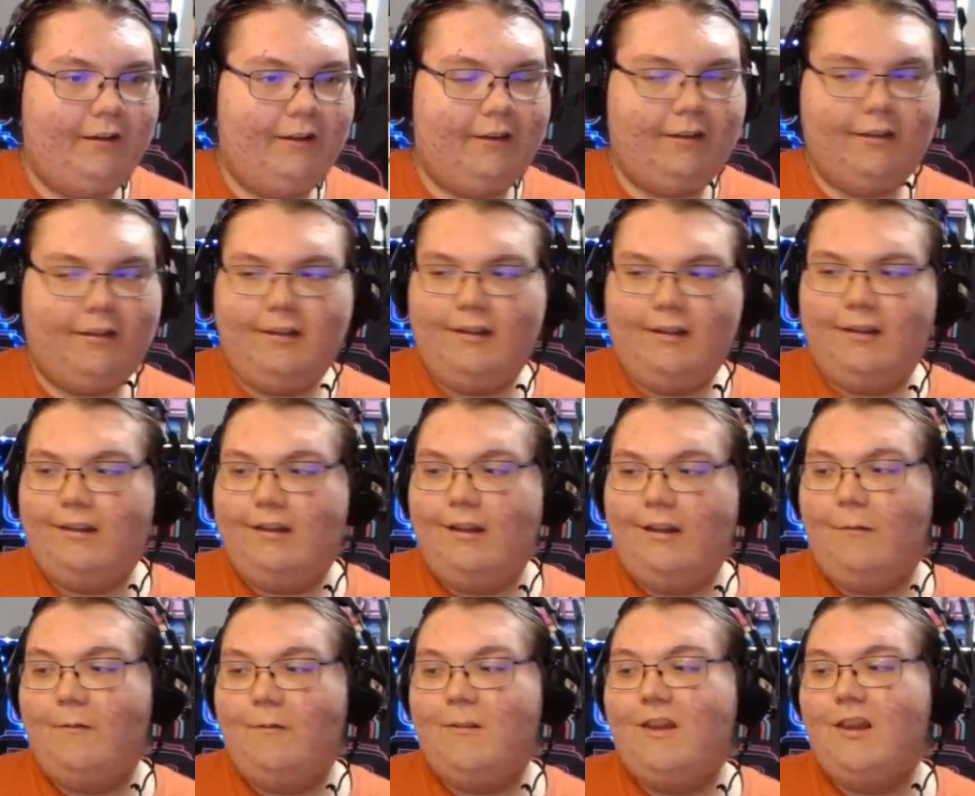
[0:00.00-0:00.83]
This, this,
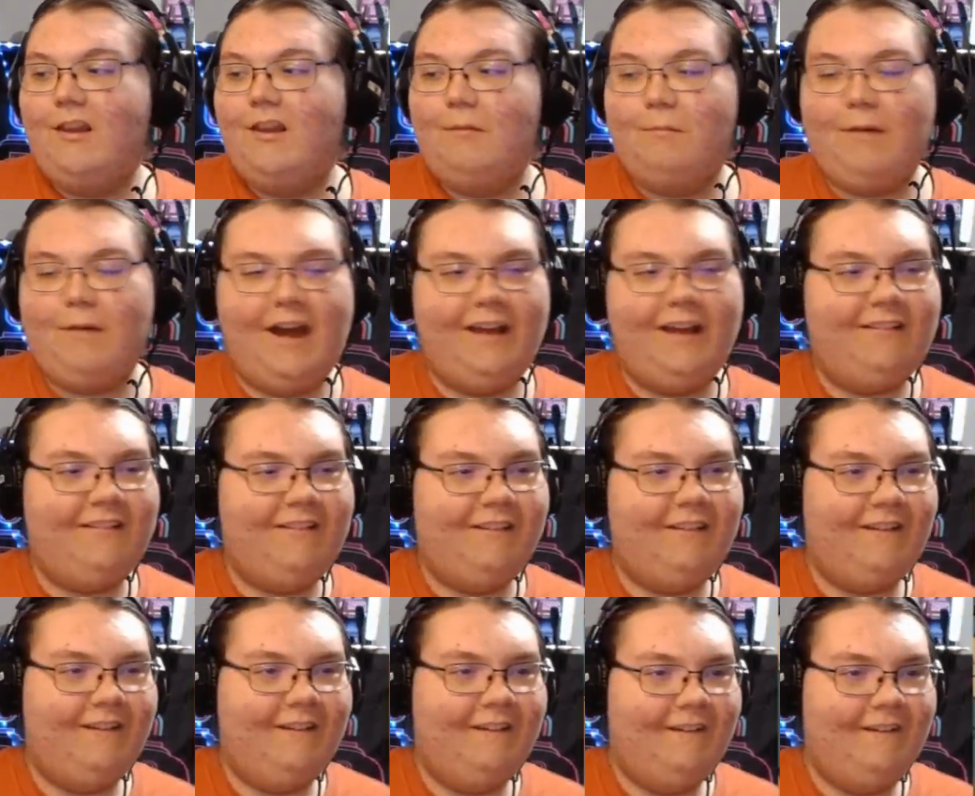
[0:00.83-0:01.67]
this is the best.
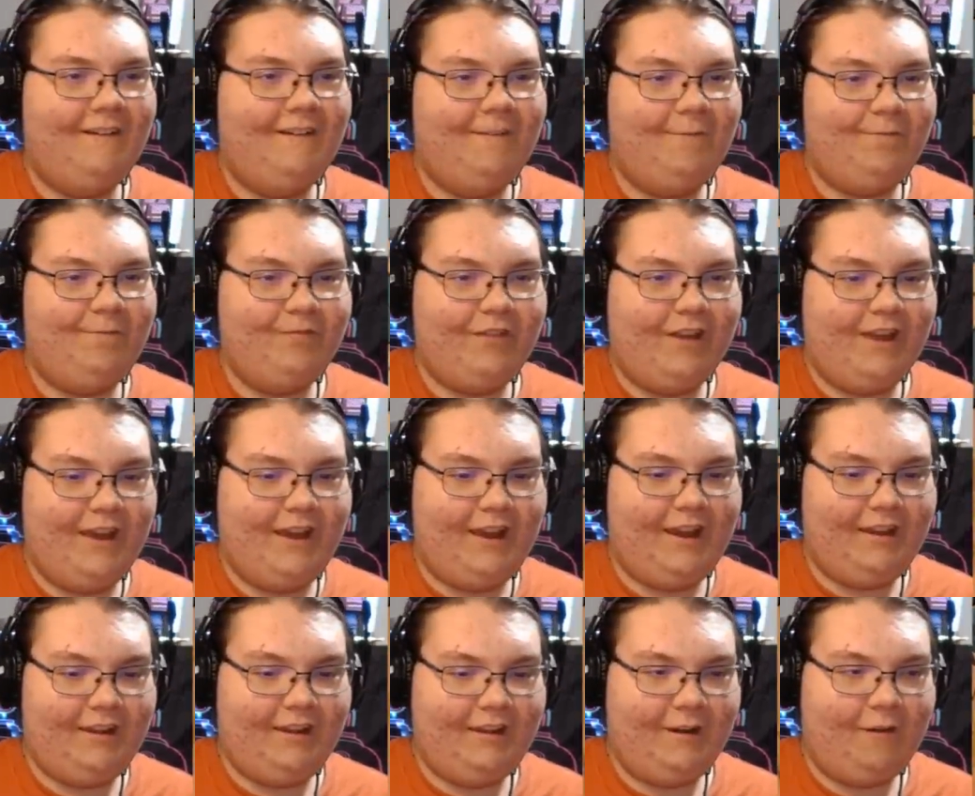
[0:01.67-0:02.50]

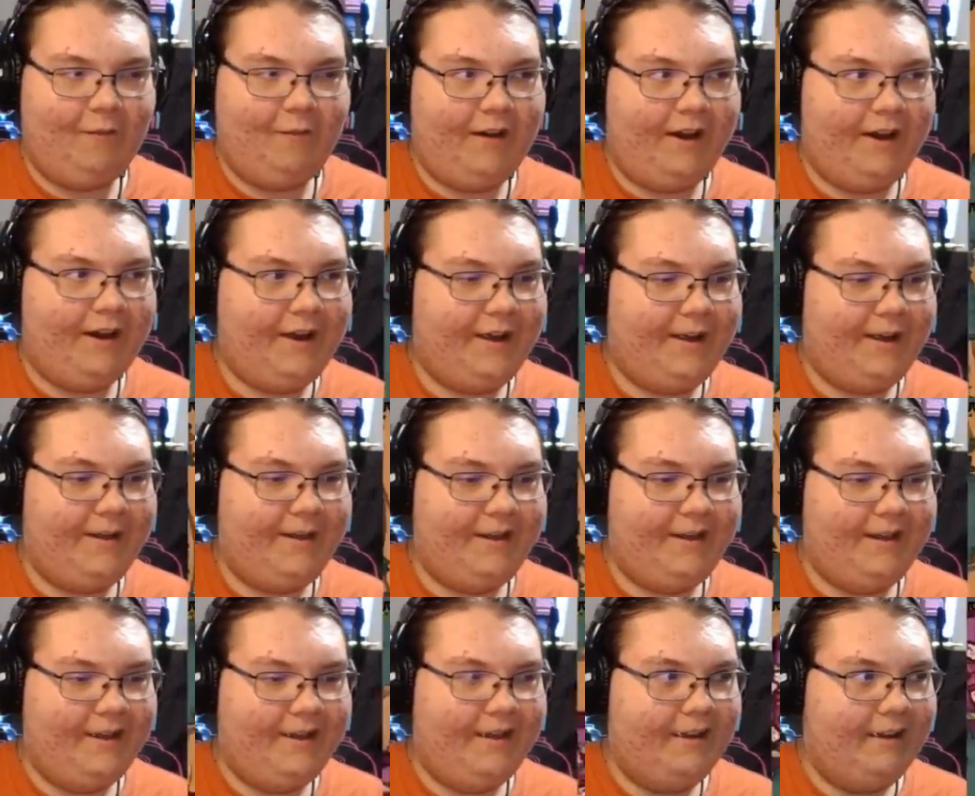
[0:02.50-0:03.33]
Ain't no way.
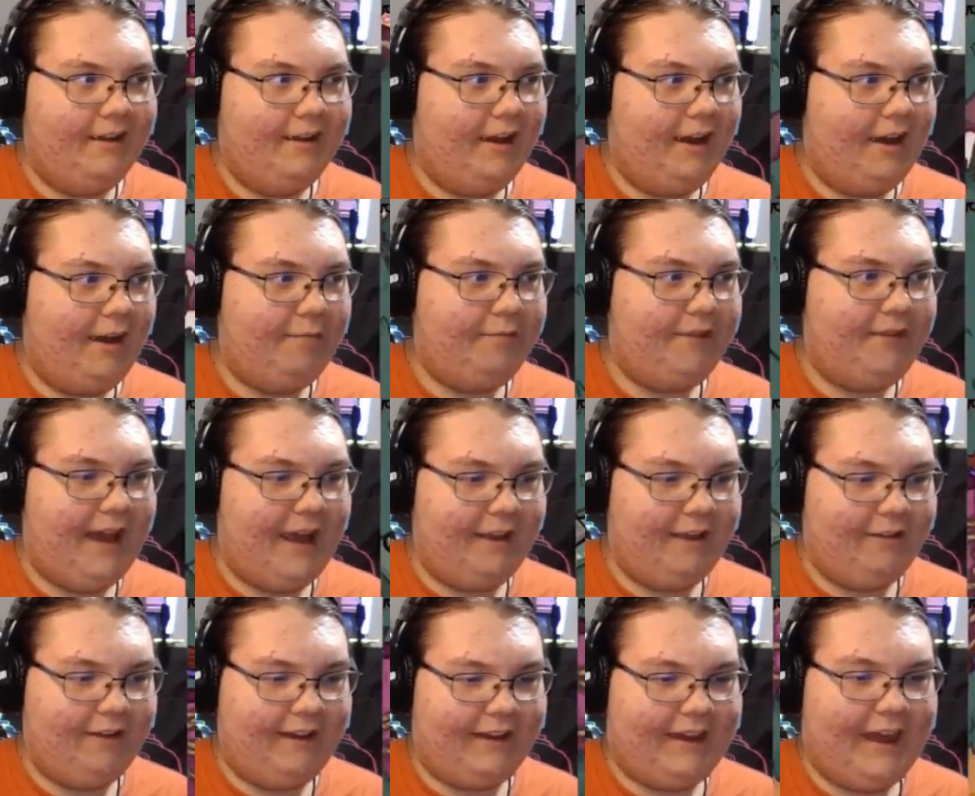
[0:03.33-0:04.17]
I'm
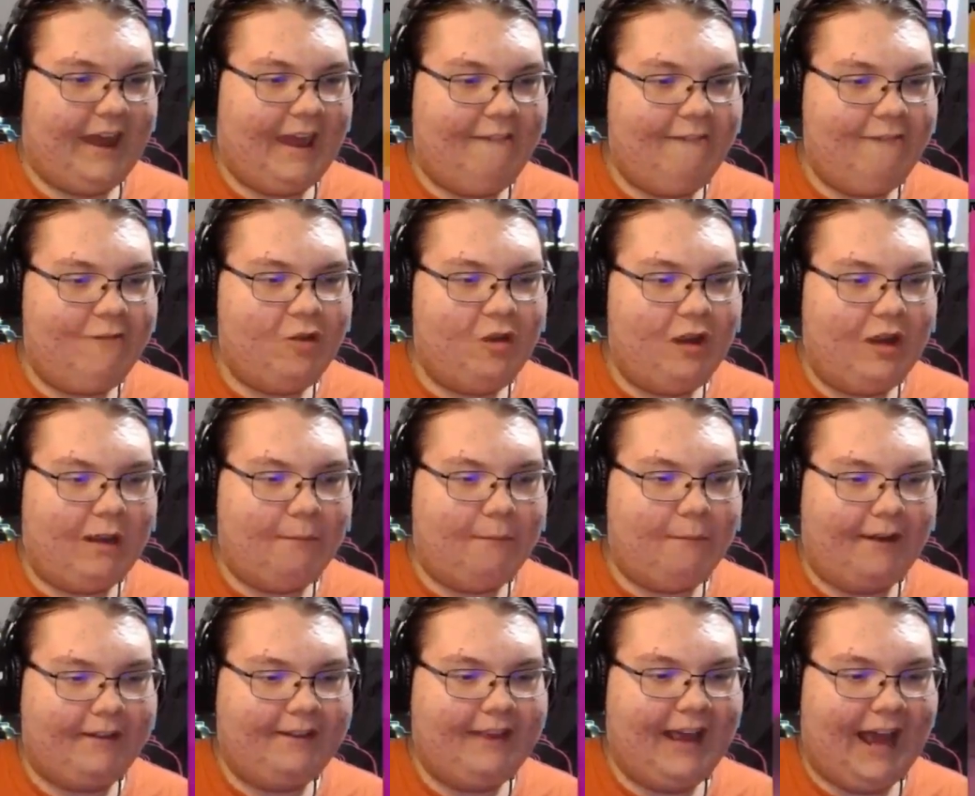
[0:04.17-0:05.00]
dead, so I can't even do any of
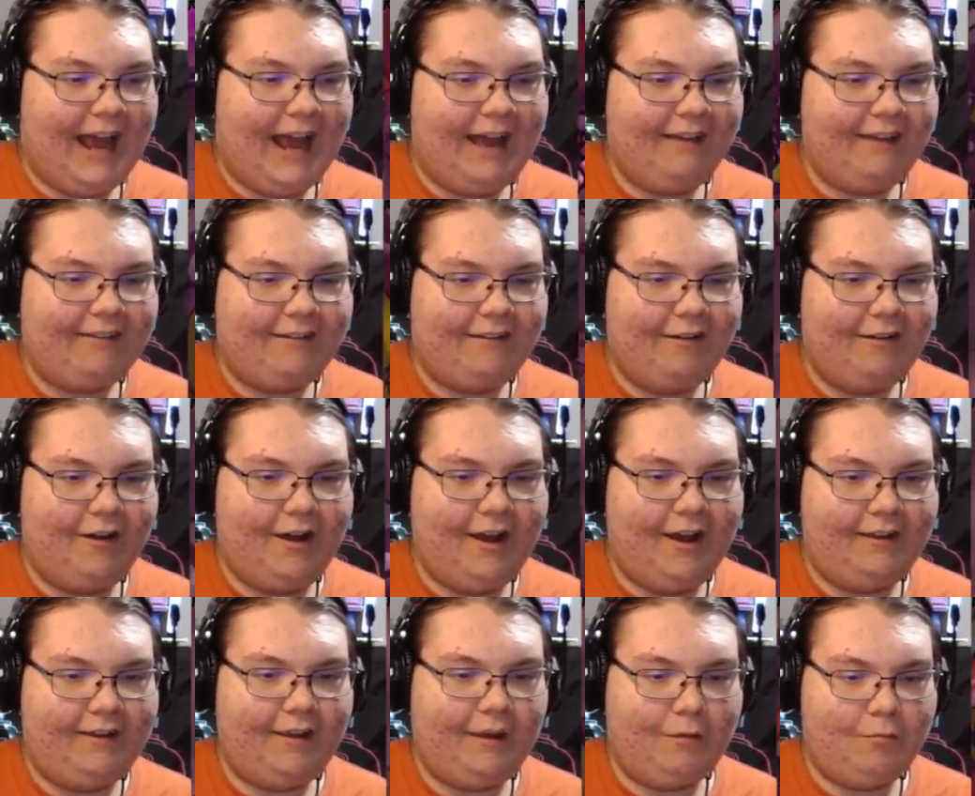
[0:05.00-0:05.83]
my tasks or
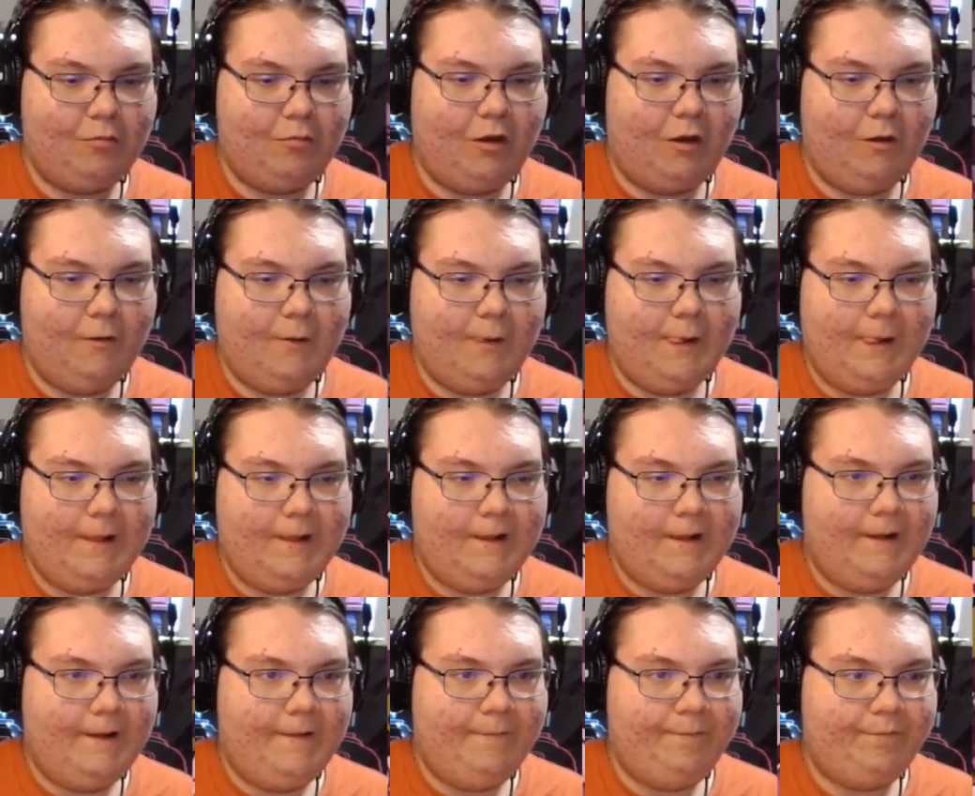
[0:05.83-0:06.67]
anything, bro.
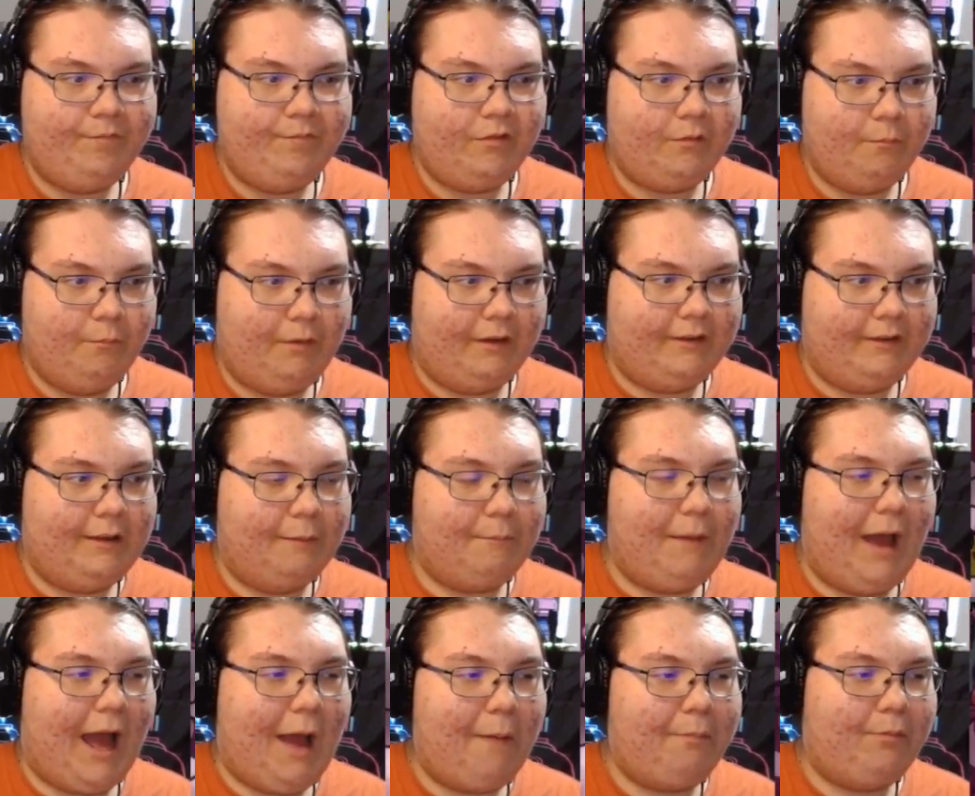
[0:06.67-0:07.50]
But the
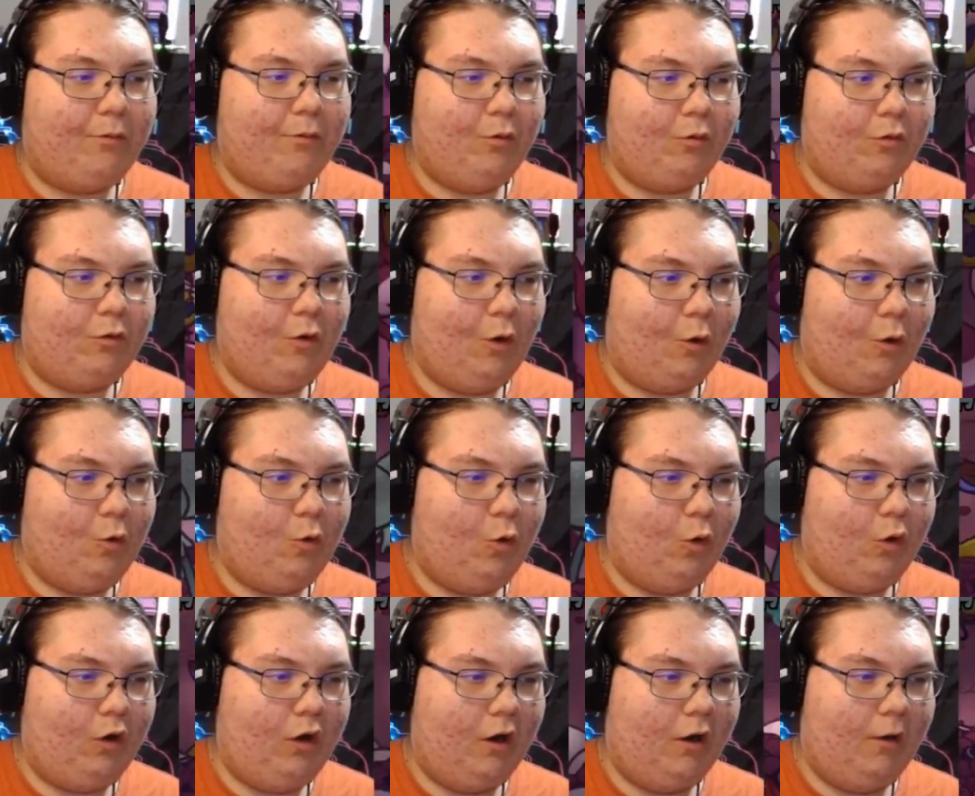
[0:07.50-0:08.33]
map's so
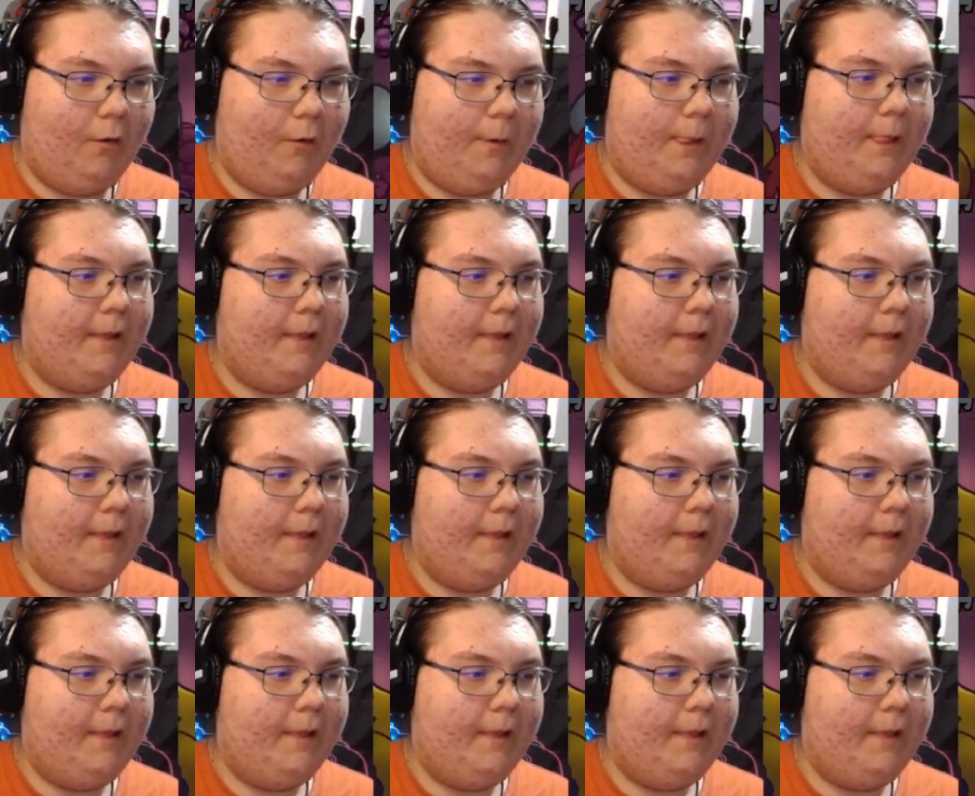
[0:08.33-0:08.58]
cool, though.